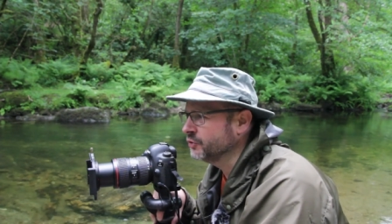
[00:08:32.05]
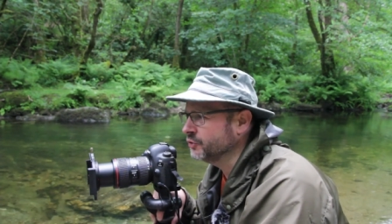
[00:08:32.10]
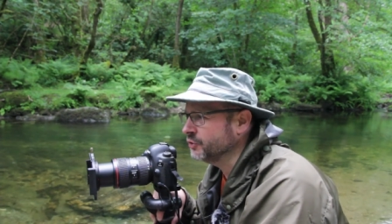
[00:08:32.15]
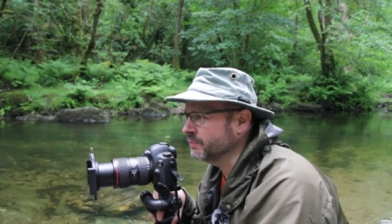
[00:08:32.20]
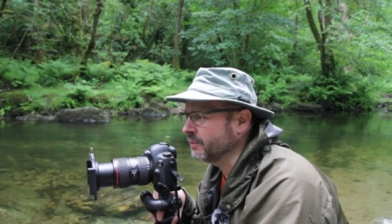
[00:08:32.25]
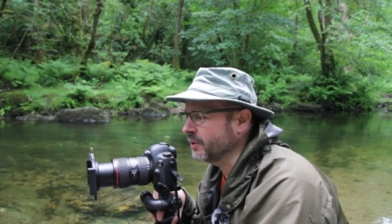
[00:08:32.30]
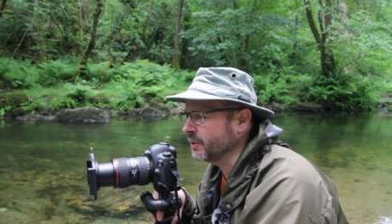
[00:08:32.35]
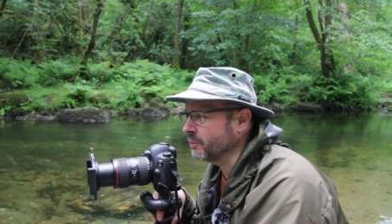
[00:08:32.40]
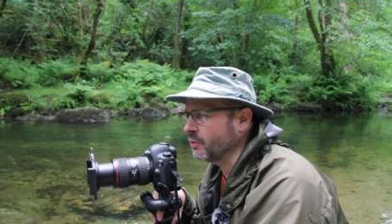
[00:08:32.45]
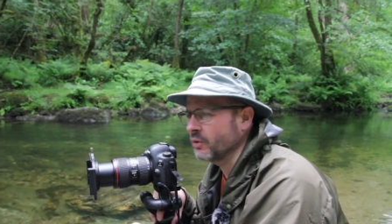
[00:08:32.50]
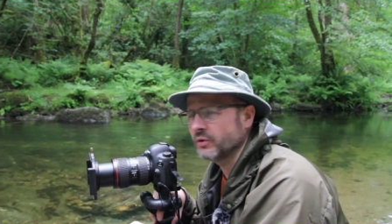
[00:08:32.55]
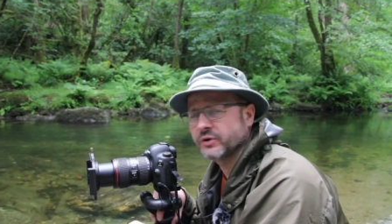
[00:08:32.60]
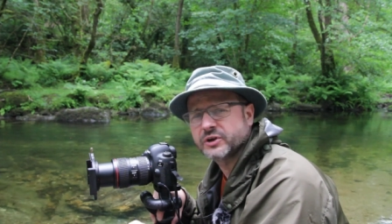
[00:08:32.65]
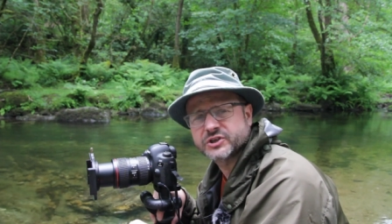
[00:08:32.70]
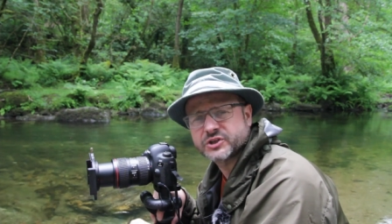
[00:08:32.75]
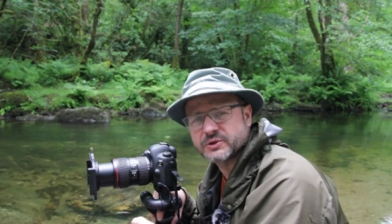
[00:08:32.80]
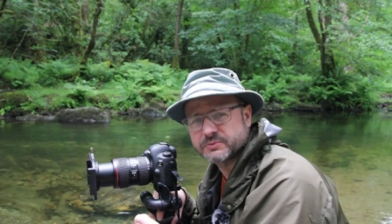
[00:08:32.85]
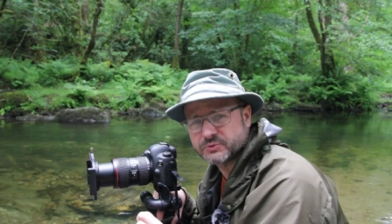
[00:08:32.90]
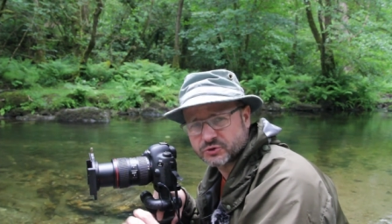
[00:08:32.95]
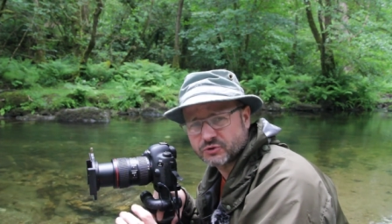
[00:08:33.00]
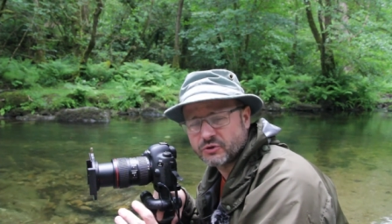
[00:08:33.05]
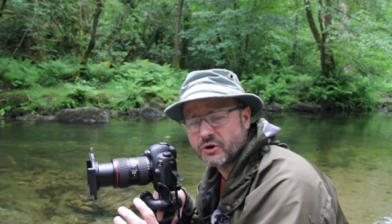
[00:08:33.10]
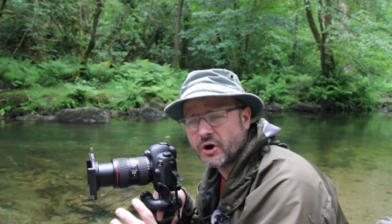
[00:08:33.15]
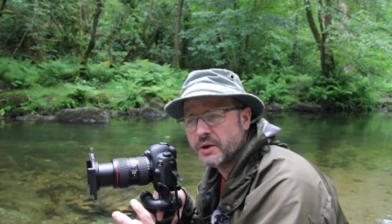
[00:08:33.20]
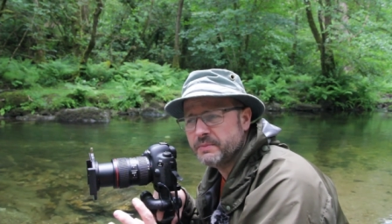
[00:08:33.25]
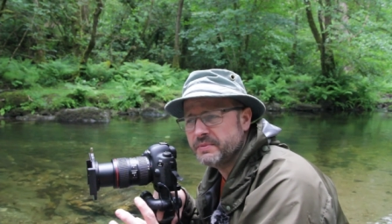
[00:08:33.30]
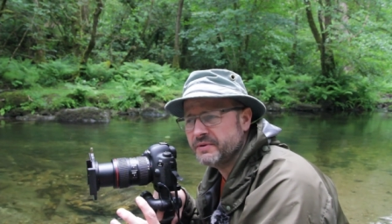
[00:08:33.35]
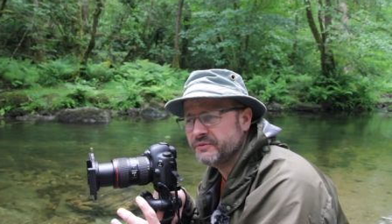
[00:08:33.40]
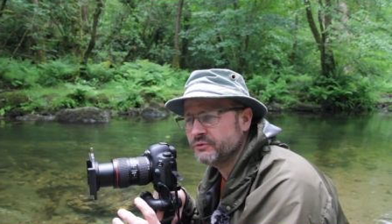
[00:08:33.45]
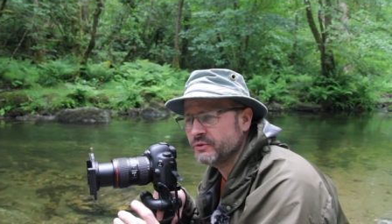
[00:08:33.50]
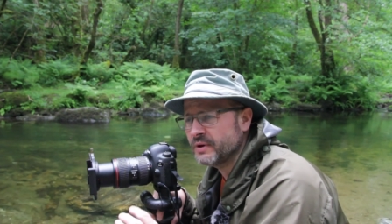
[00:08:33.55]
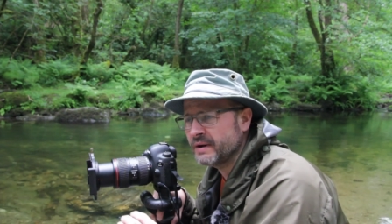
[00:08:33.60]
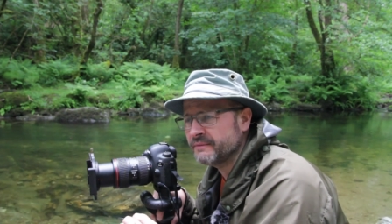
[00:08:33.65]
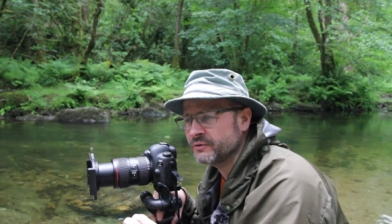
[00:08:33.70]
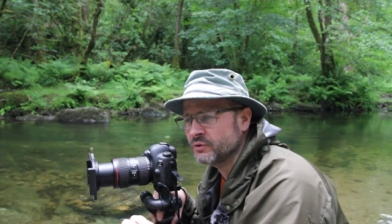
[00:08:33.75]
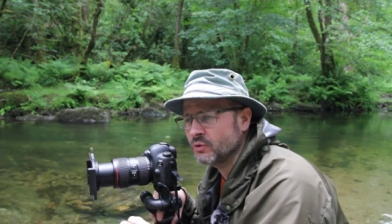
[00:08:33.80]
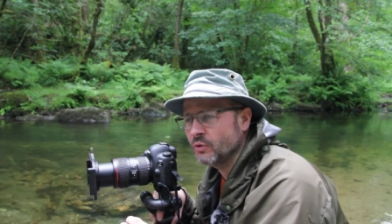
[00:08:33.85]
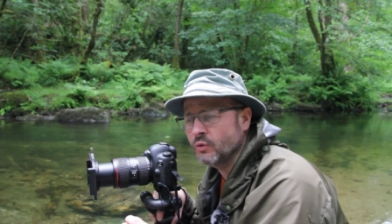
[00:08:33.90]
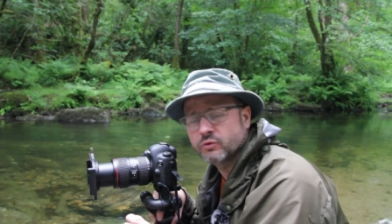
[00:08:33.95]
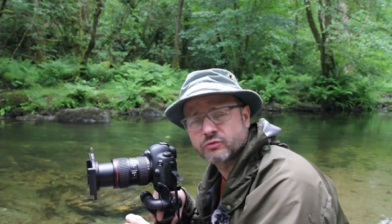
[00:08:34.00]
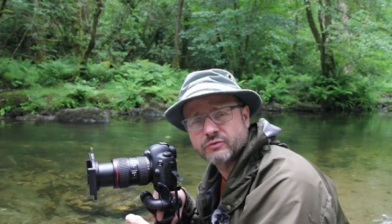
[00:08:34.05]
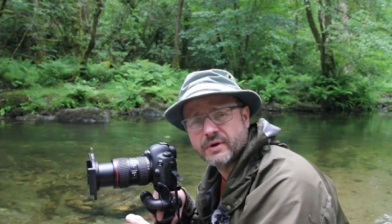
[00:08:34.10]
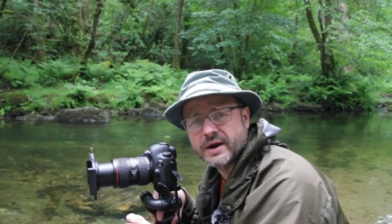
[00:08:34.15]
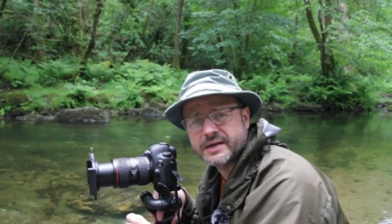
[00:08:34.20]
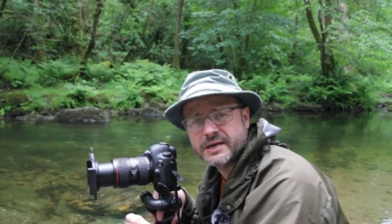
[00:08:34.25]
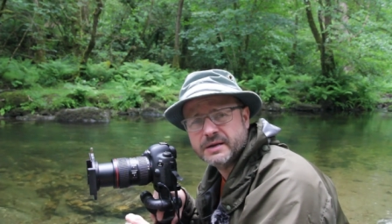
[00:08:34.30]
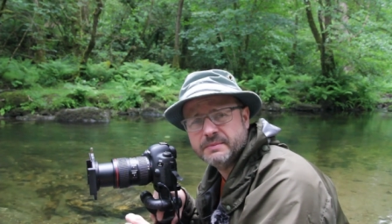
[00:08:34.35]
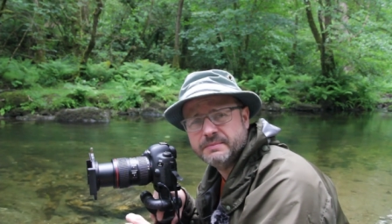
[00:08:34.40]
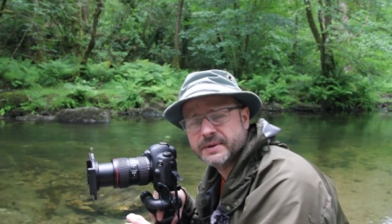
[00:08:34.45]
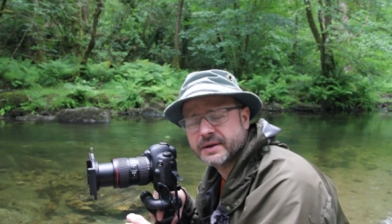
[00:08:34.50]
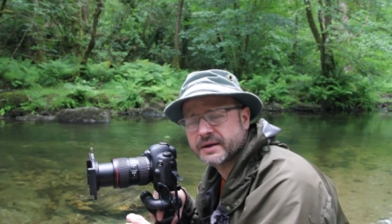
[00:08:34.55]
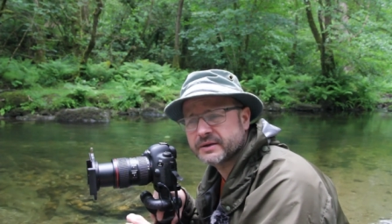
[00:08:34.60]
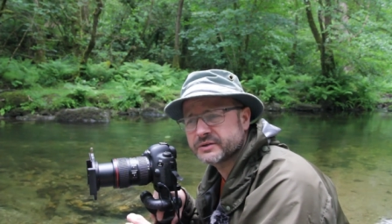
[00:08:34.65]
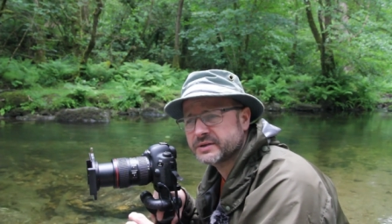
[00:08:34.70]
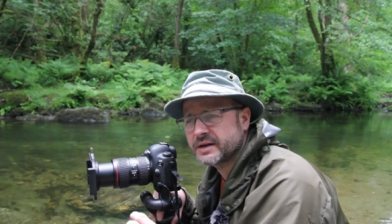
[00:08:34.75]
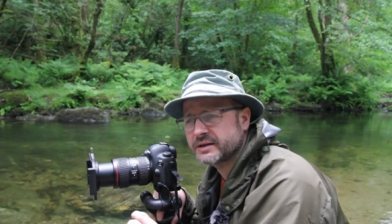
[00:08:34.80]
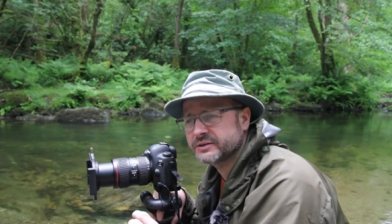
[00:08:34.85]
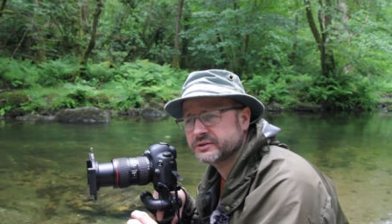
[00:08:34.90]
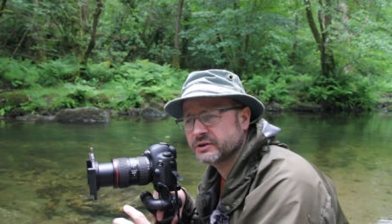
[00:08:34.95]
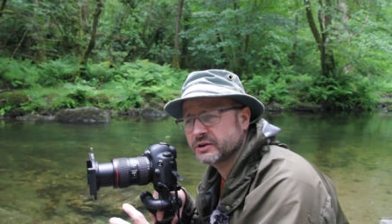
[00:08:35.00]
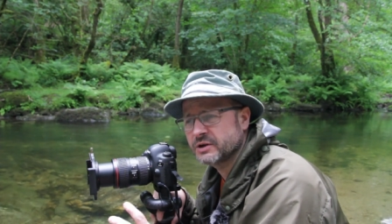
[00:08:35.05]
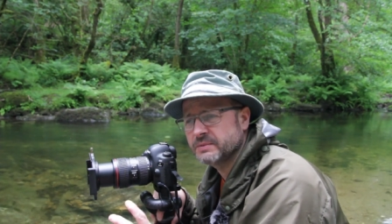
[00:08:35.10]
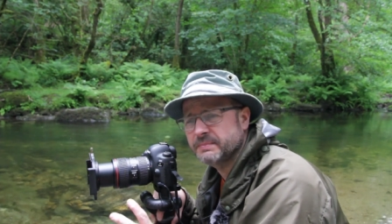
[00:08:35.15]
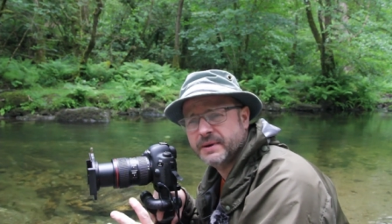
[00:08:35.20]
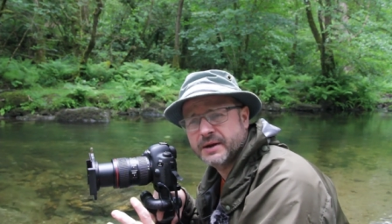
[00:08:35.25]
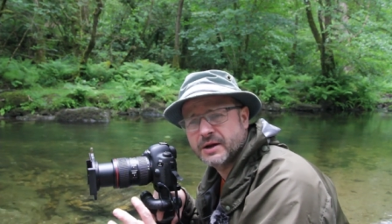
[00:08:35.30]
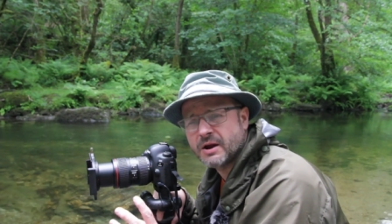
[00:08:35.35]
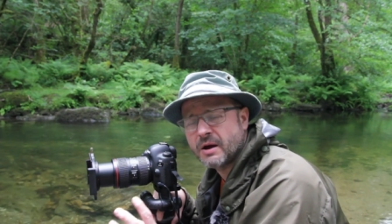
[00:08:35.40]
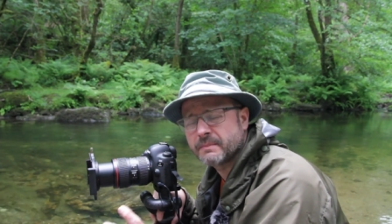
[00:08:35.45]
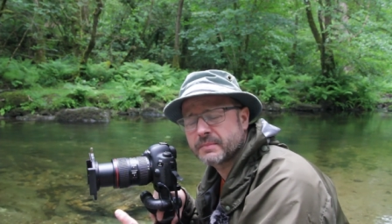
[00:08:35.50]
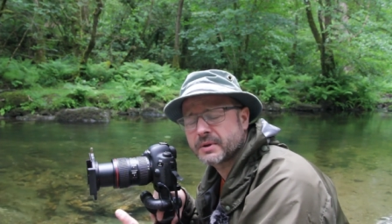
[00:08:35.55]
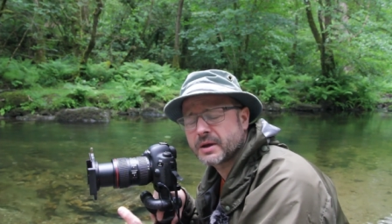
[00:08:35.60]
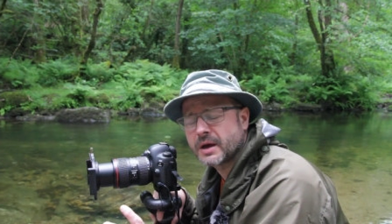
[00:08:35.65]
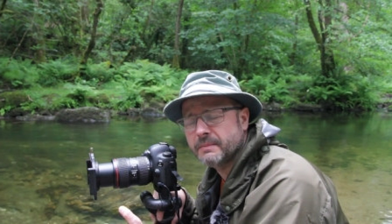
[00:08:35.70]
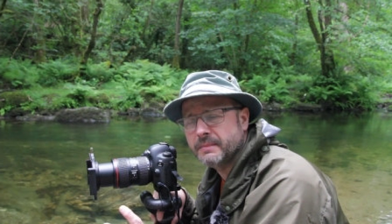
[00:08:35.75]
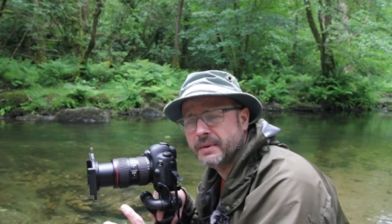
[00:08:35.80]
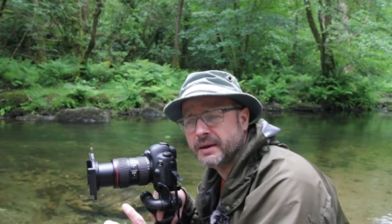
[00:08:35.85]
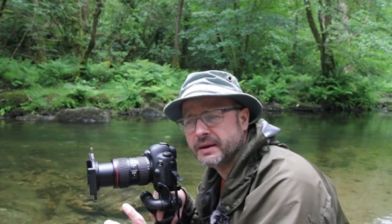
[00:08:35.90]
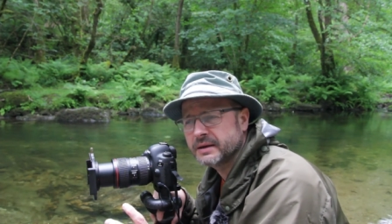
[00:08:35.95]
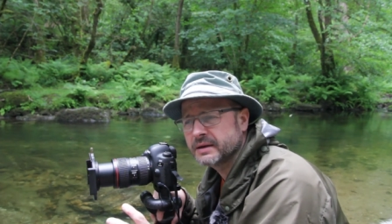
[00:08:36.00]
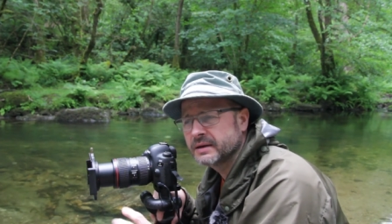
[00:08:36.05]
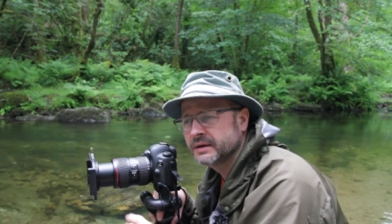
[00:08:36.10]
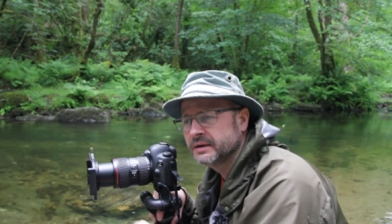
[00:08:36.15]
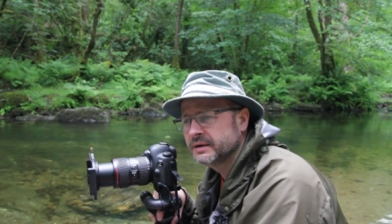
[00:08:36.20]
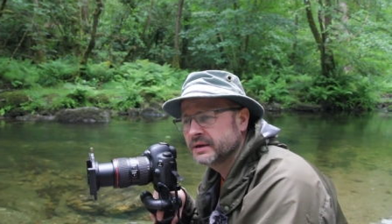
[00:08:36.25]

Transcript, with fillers: you might want to subscribe if you haven't already because that's going to be an upcoming